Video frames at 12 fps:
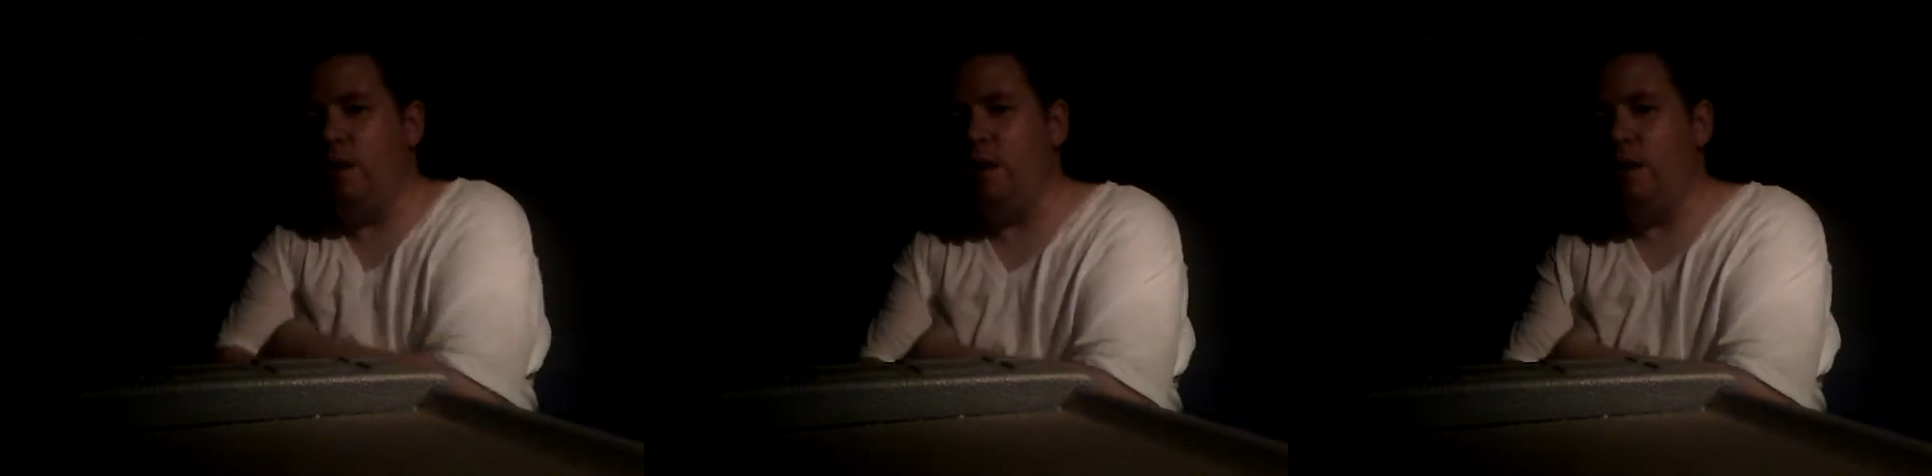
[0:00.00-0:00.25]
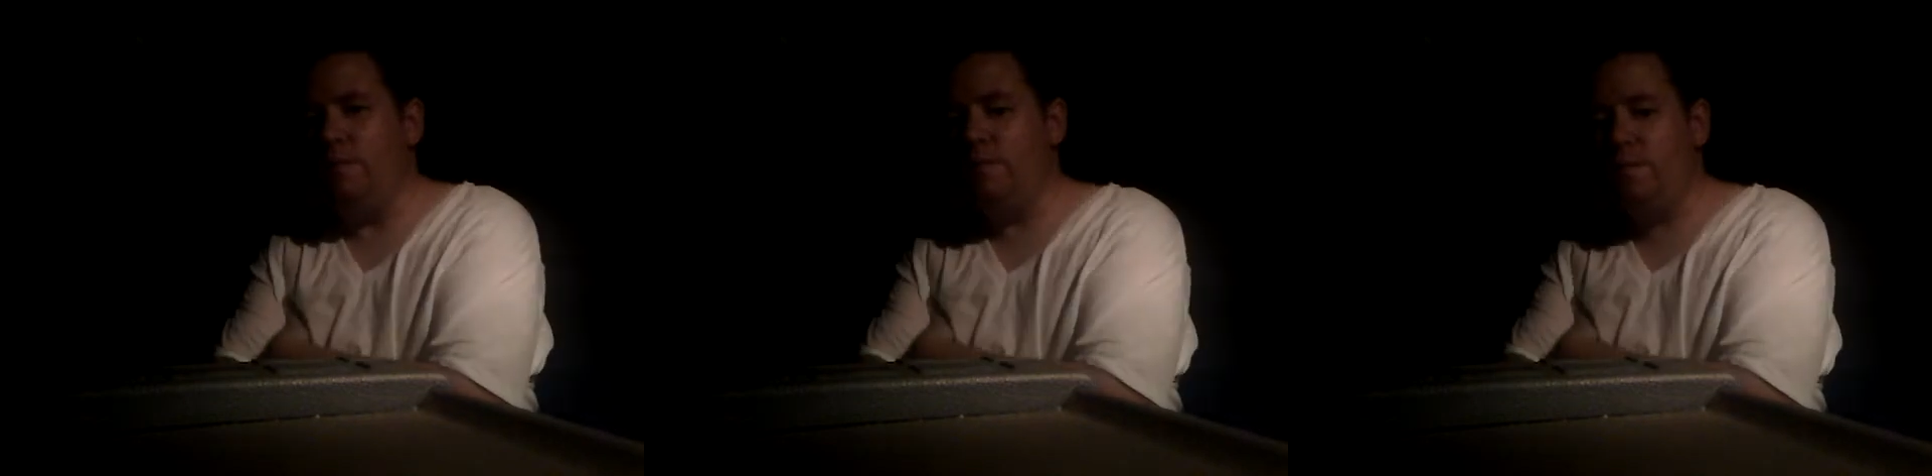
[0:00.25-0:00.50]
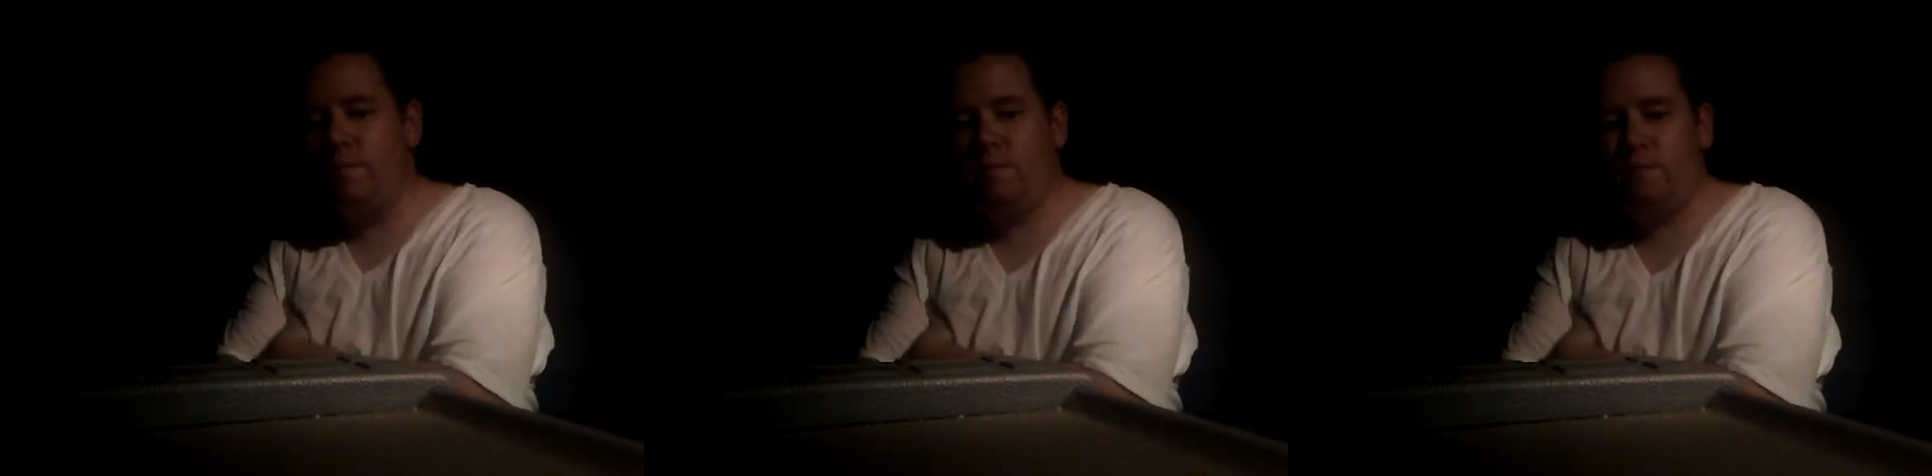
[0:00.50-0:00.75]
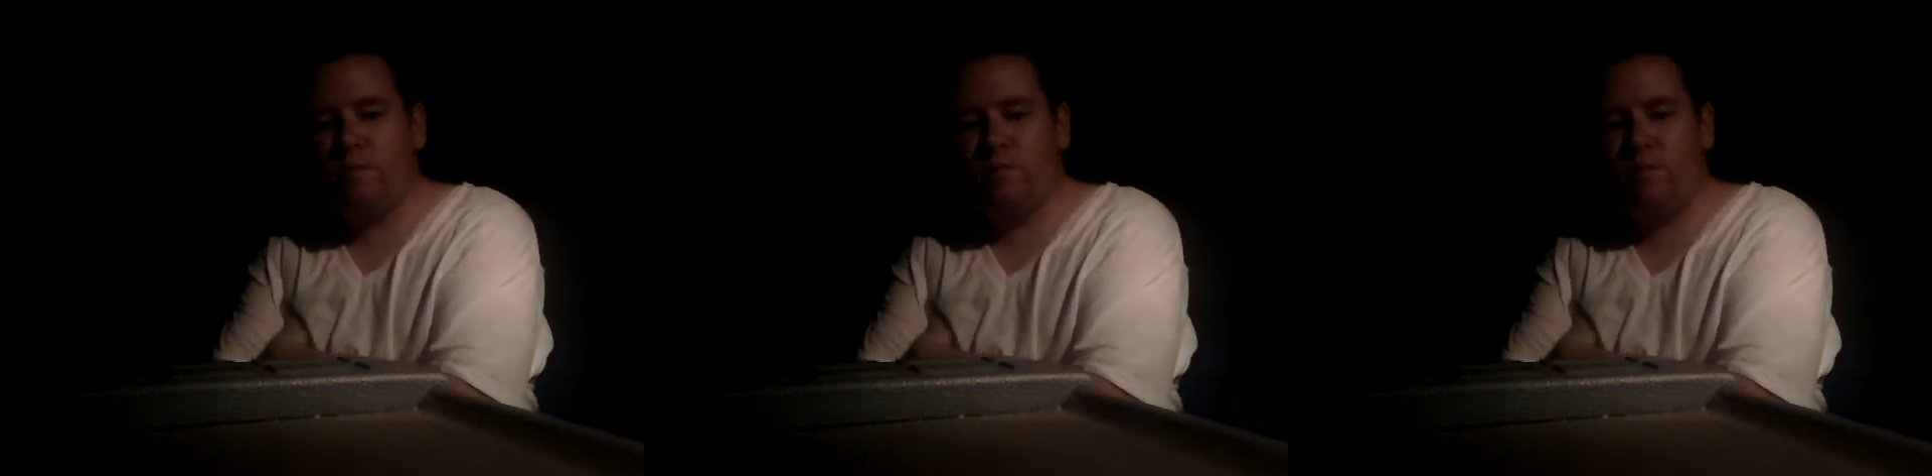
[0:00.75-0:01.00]
uh,
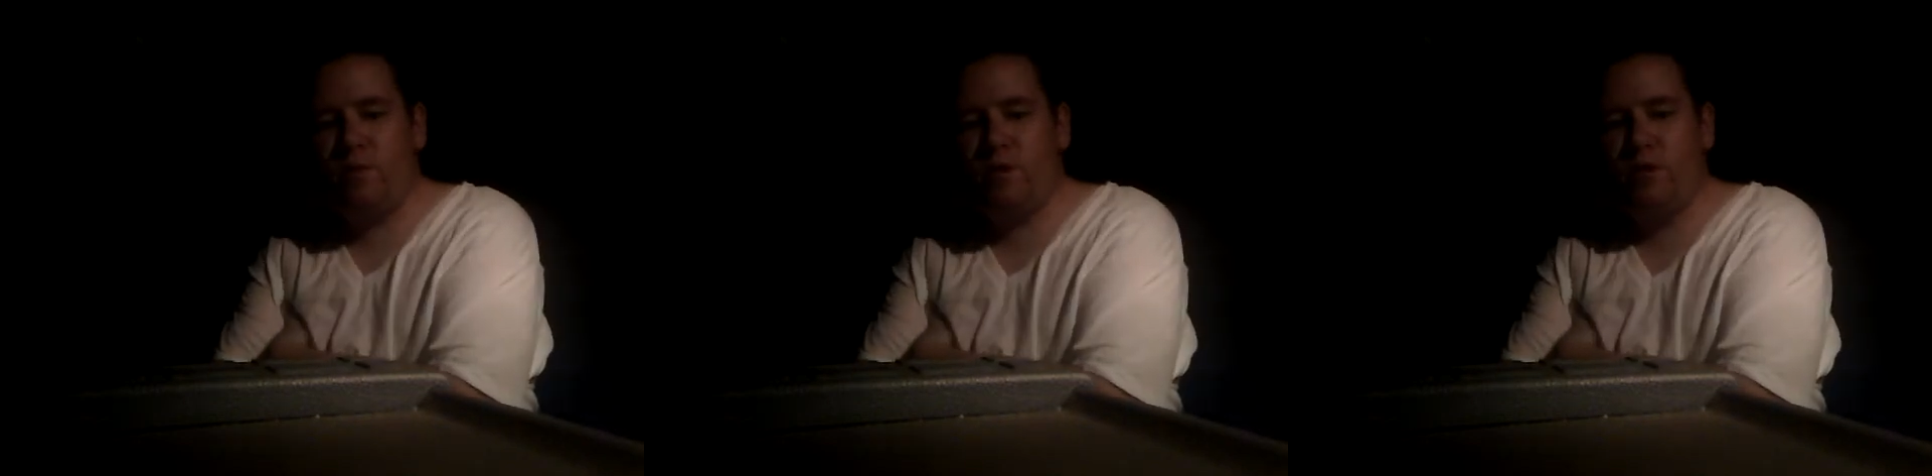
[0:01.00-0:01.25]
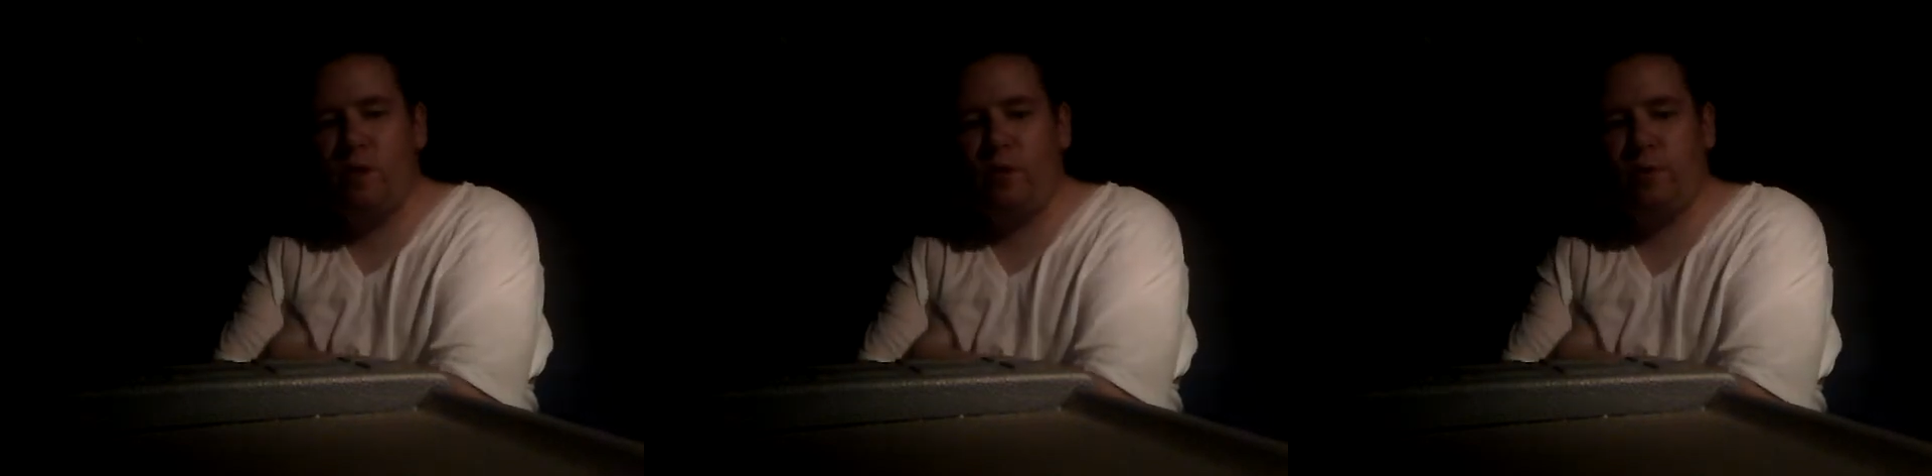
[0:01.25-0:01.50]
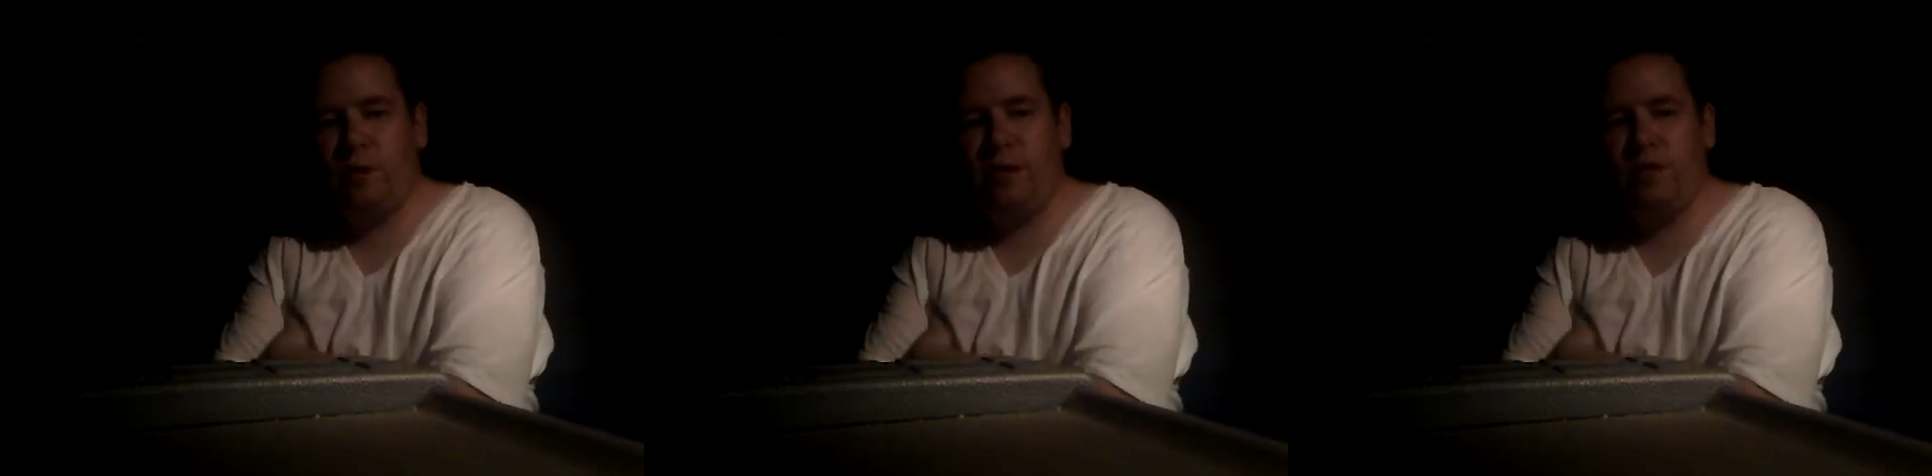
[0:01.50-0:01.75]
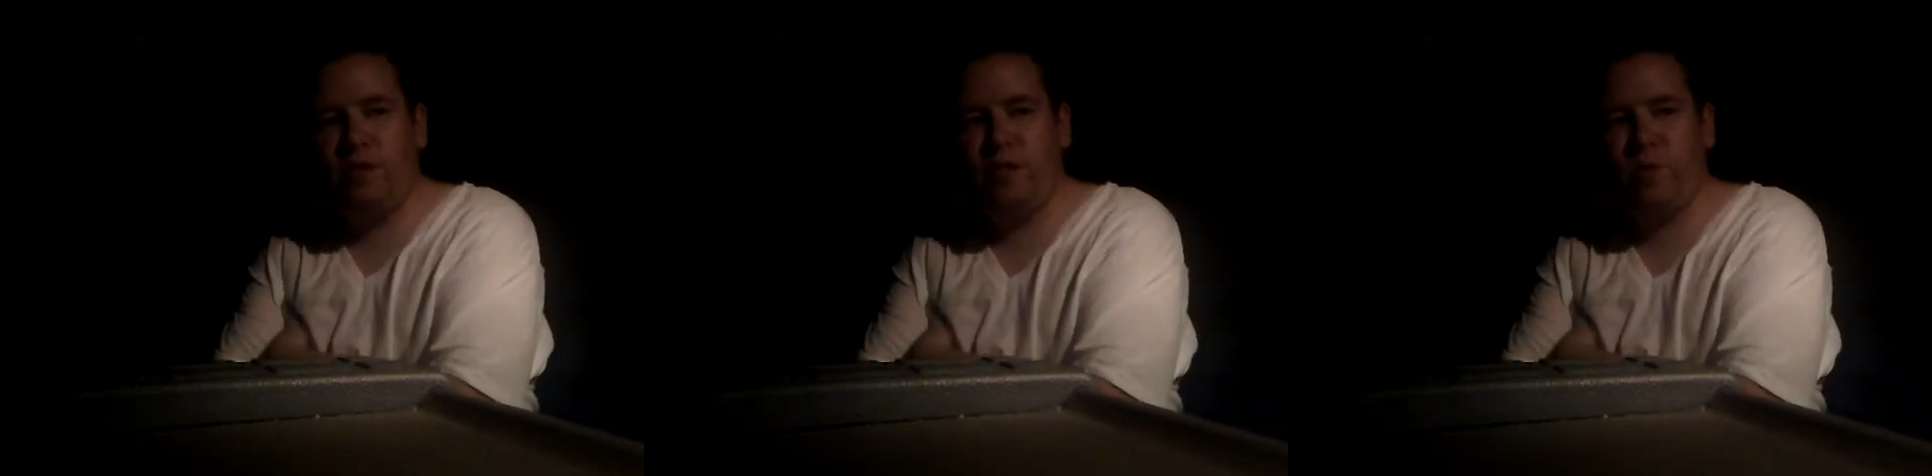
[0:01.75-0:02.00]
Sutherland